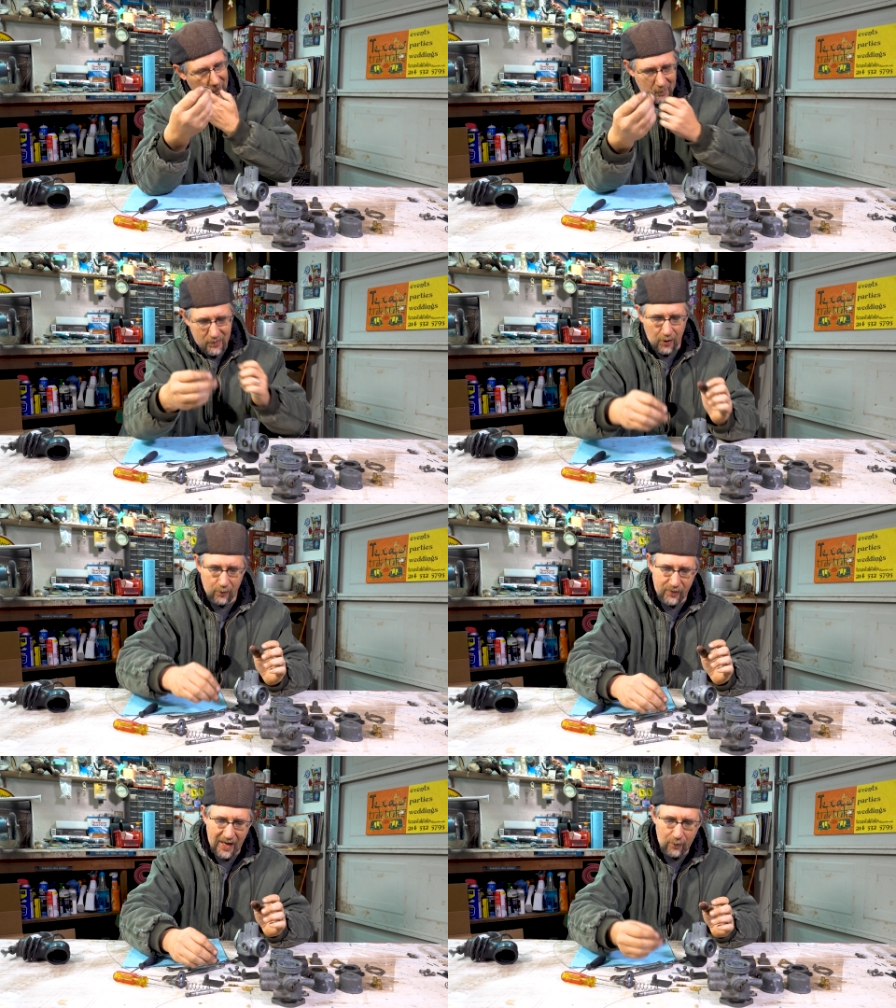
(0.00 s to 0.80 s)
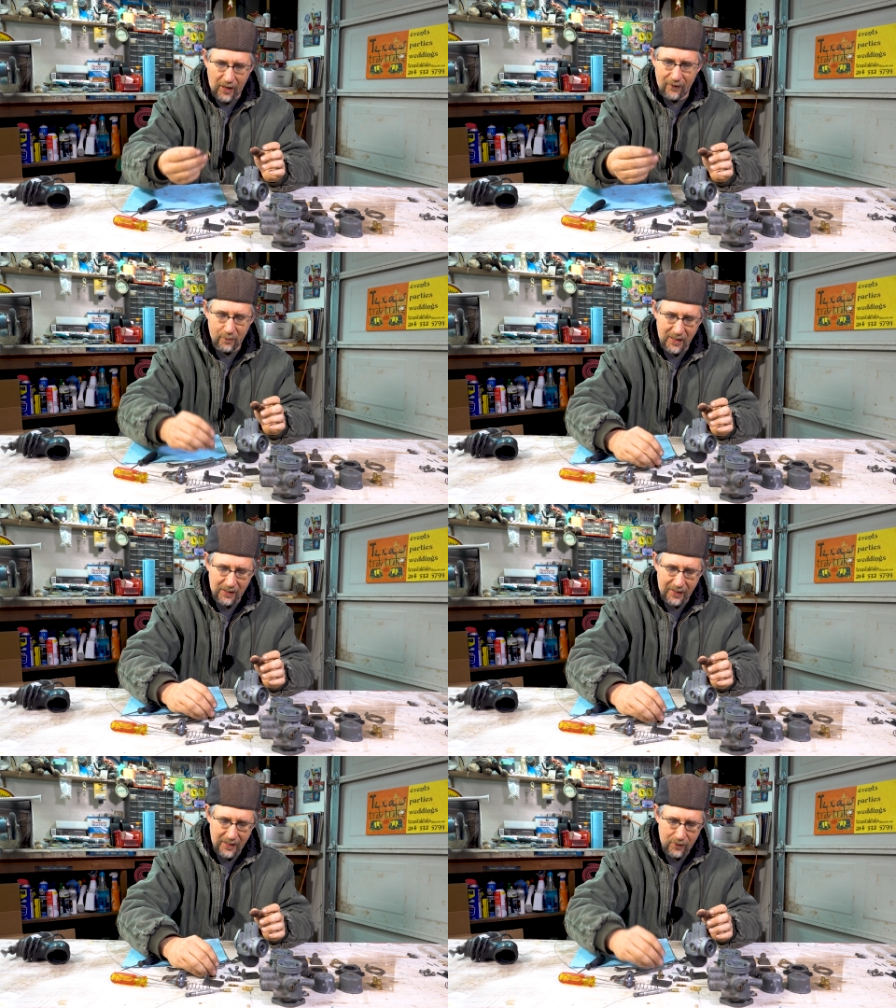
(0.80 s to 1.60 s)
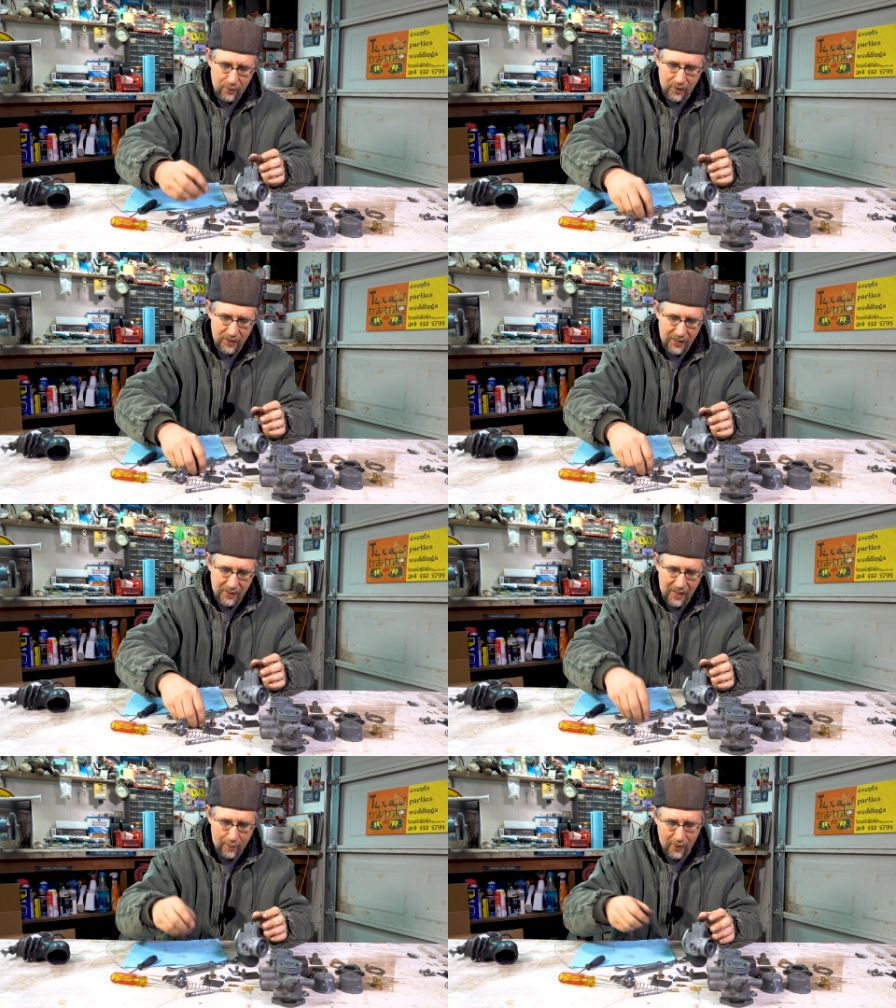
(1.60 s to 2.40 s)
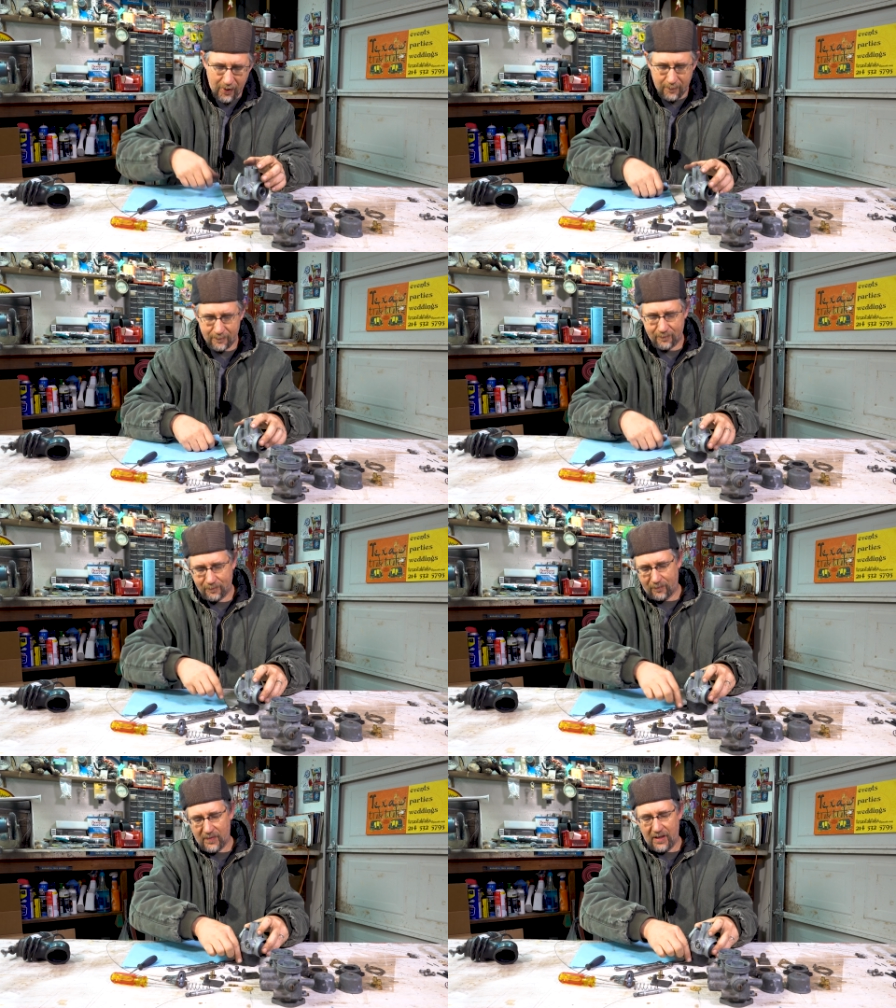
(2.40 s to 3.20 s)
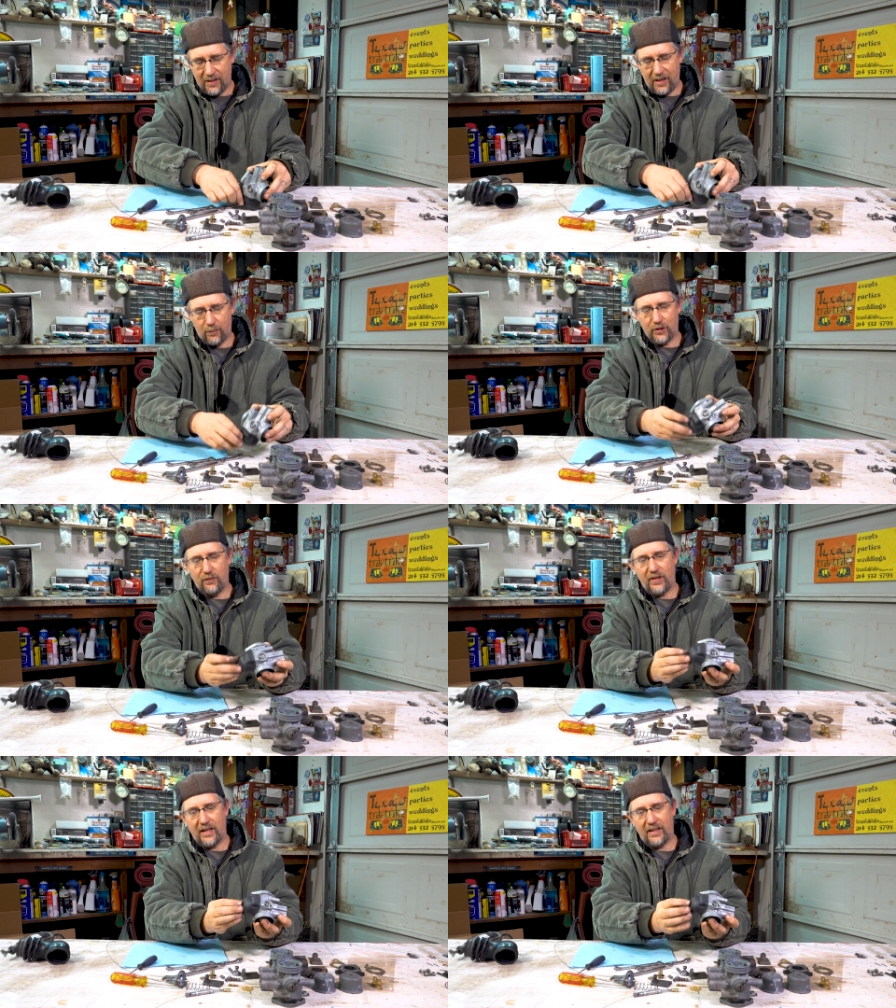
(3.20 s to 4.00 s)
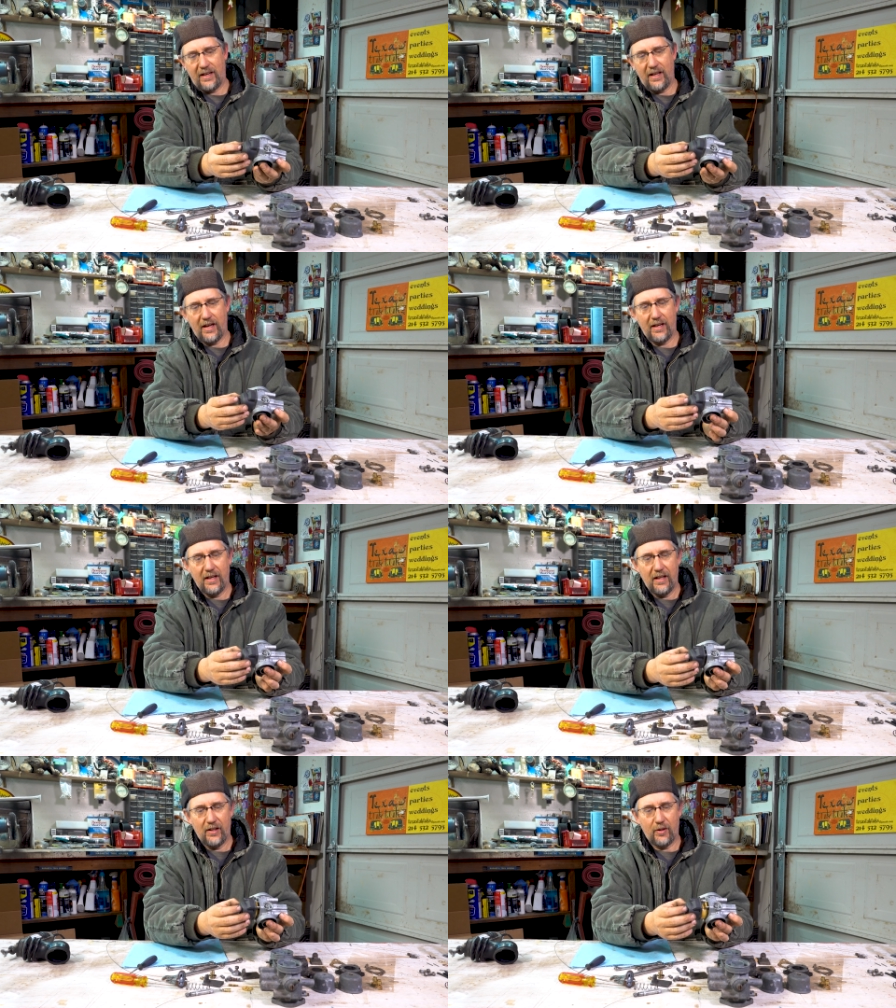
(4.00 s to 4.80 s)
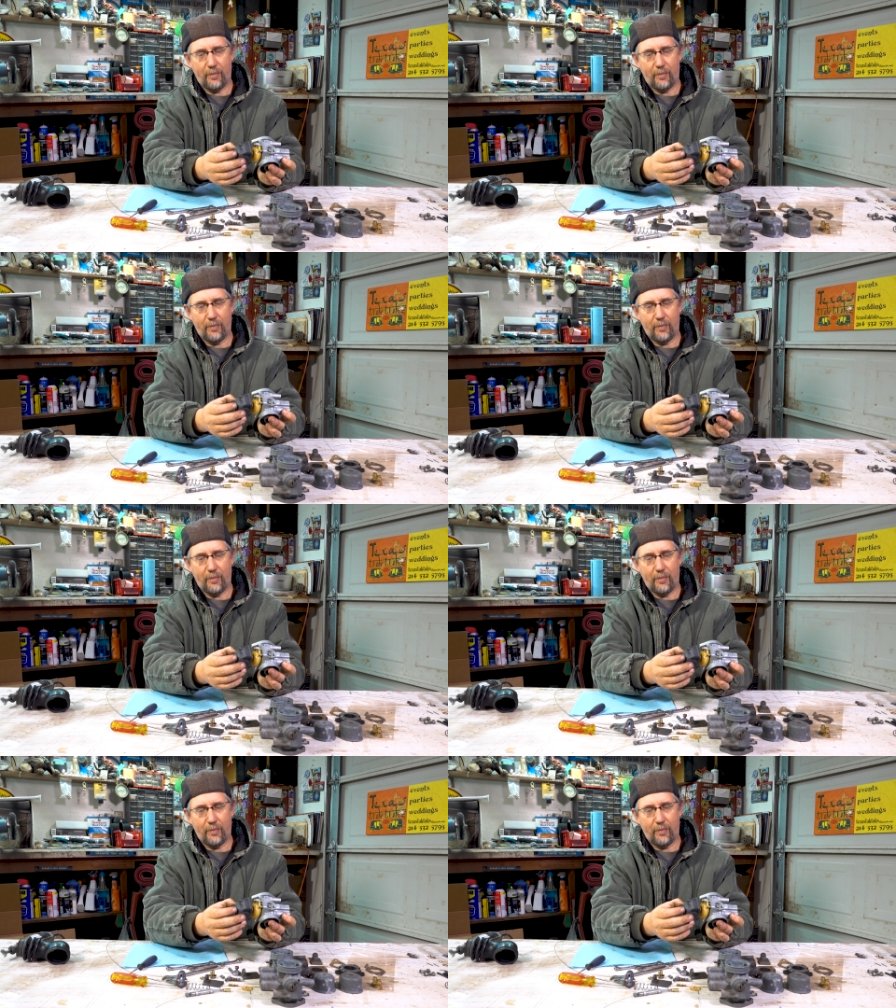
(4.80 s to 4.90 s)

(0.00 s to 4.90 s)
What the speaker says: So that will have to be cleaned. We're gonna take that apart. Then once you've taken that nut, the